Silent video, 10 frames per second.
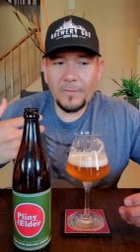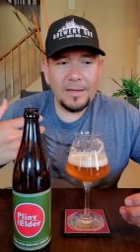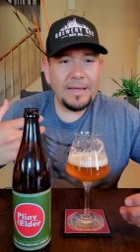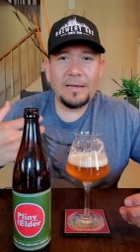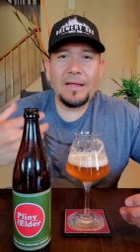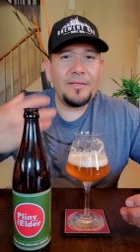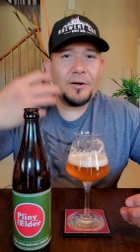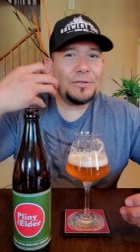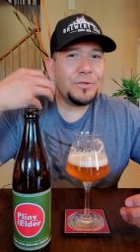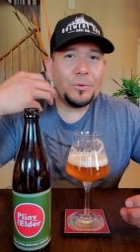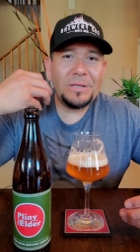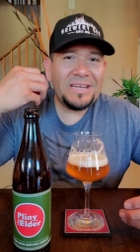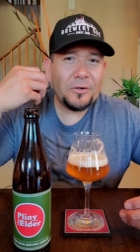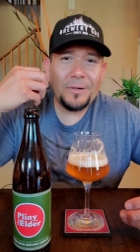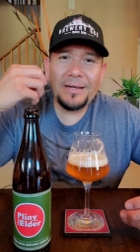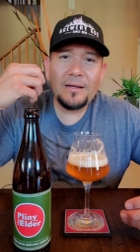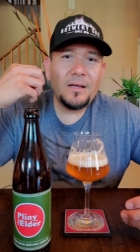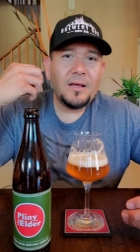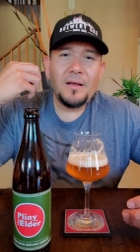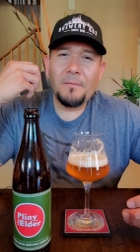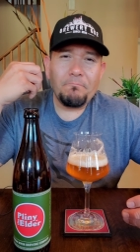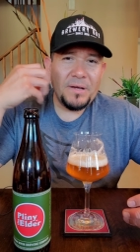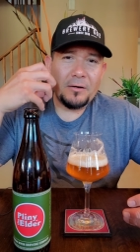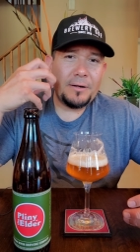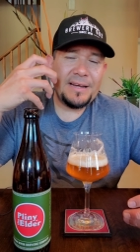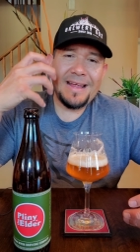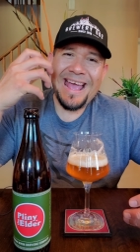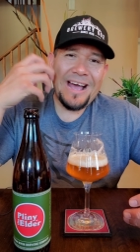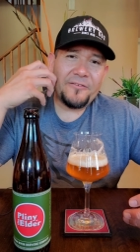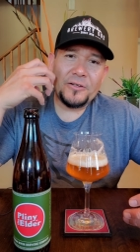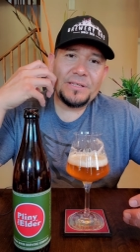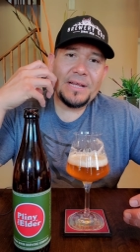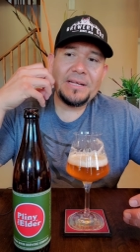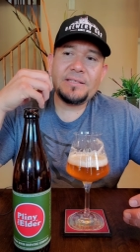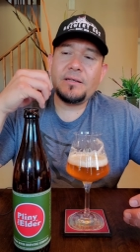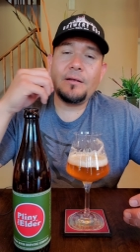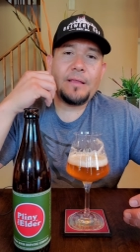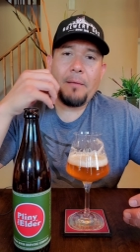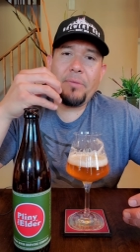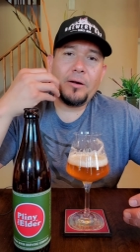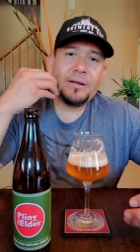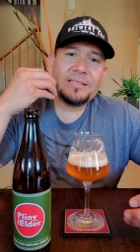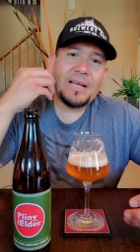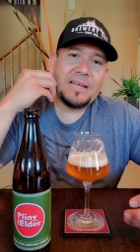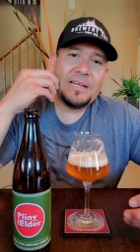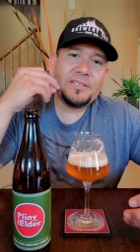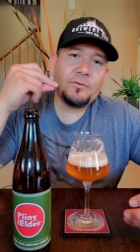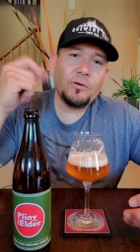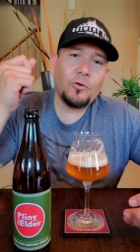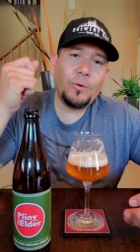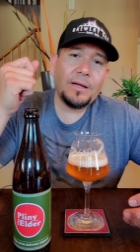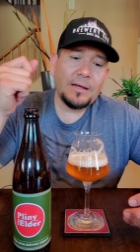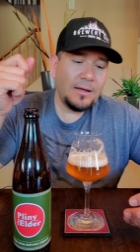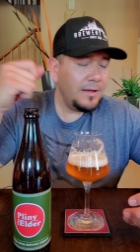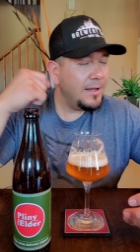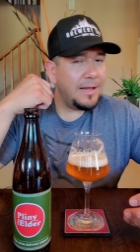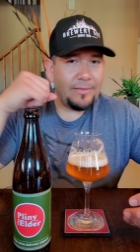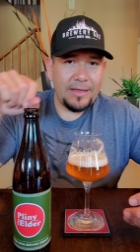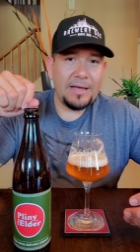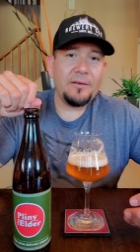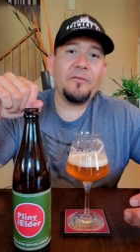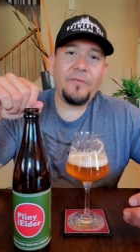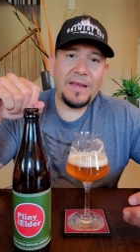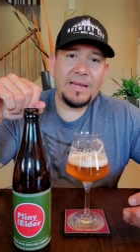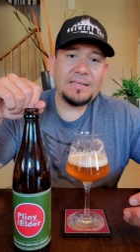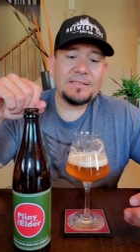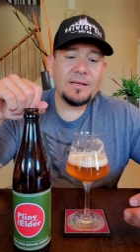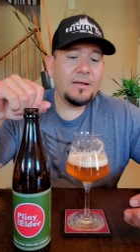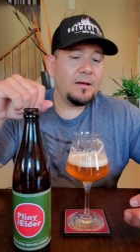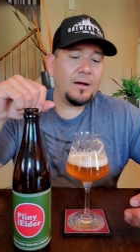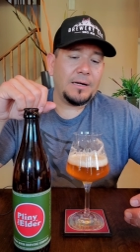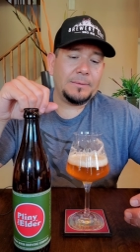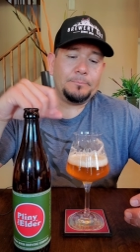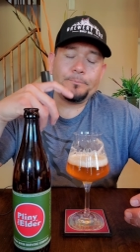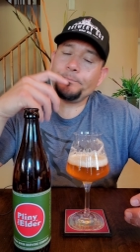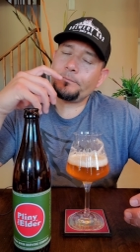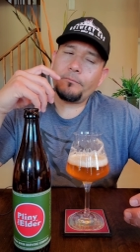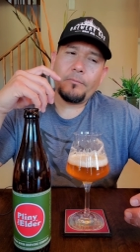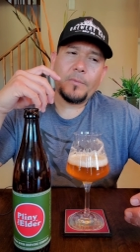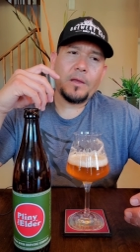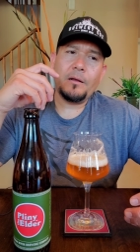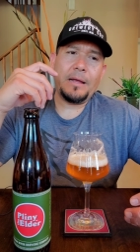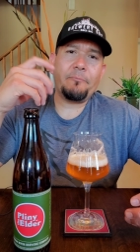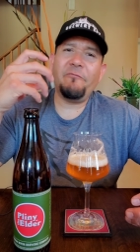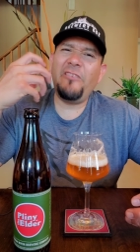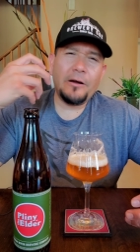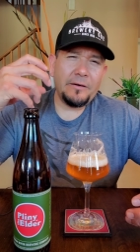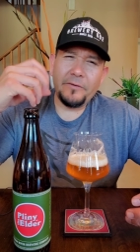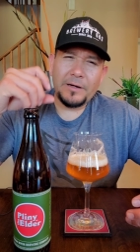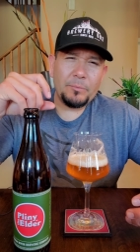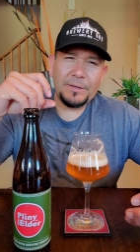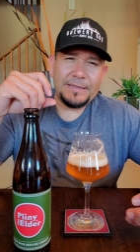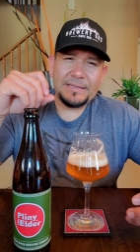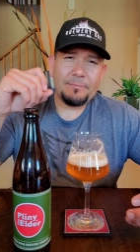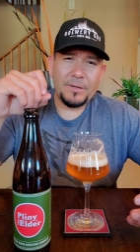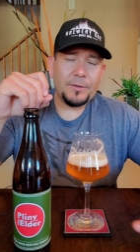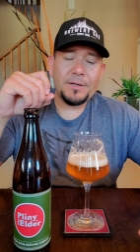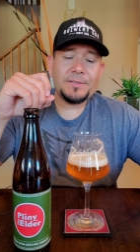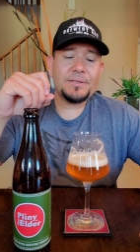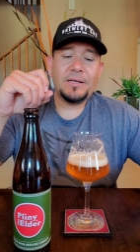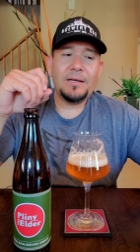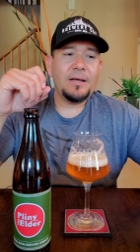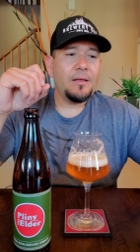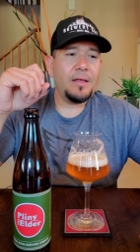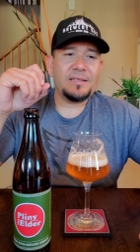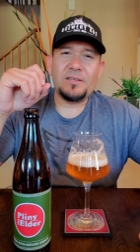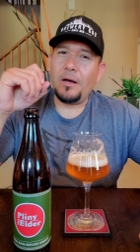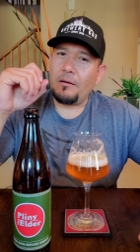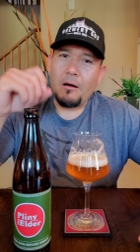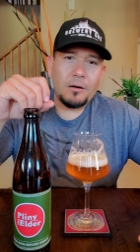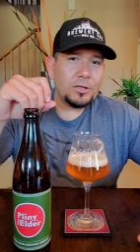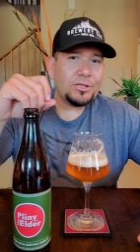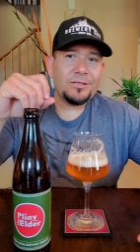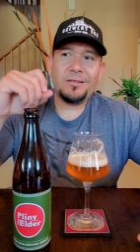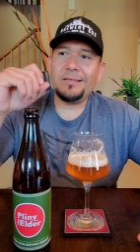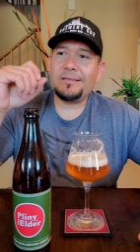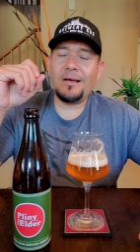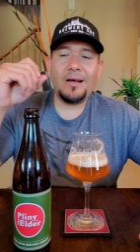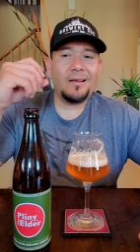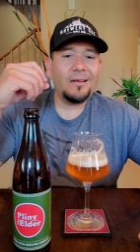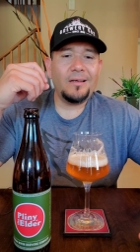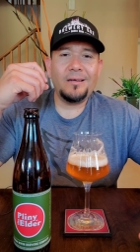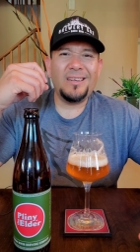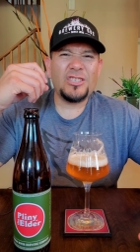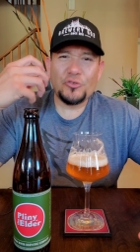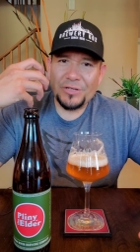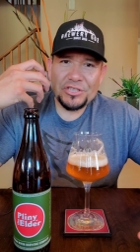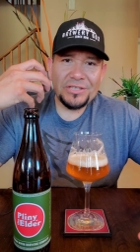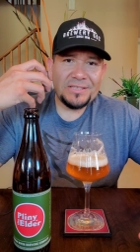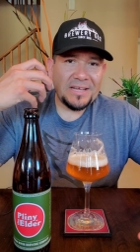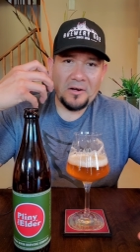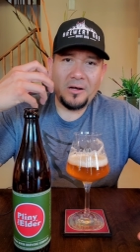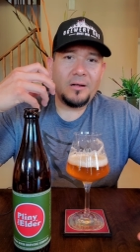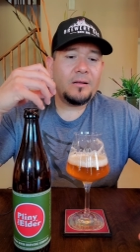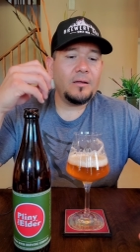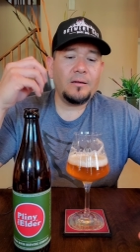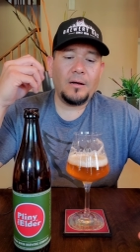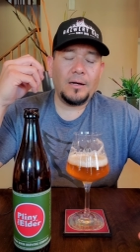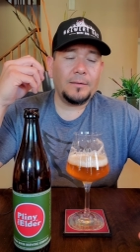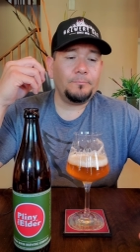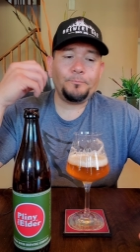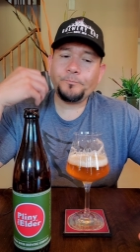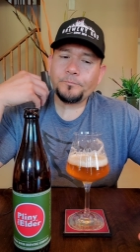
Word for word: again, there's no lingering bittering aftertaste. That bitterness kind of hits you real quick and then fades, um, like very, very pleasing bitterness. It's not harsh. It's not astringent at all. Um,